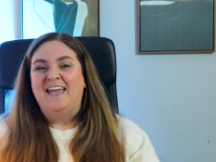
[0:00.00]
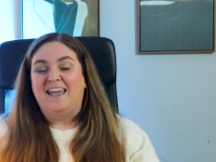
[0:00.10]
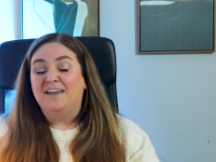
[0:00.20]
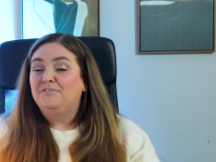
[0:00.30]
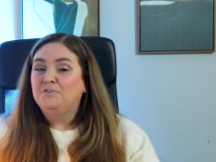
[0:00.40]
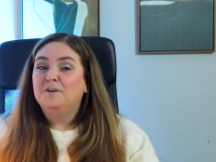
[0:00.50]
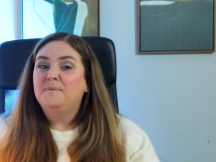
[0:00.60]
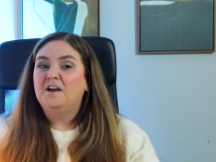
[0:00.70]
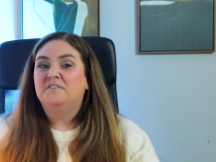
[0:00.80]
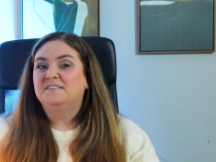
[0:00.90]
If you can
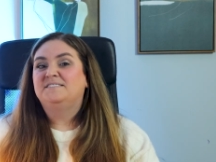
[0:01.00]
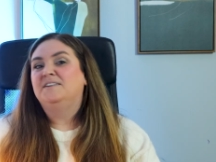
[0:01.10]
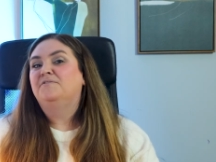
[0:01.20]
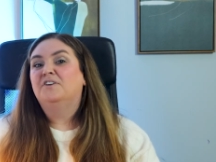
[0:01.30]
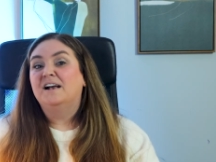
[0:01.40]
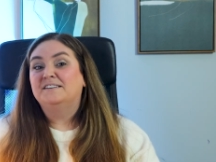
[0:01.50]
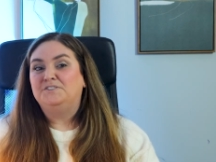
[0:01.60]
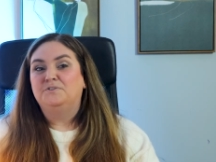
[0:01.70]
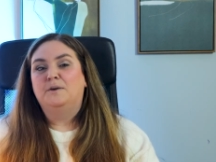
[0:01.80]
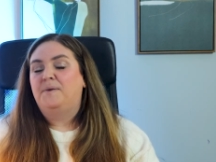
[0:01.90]
be on this team for us, you get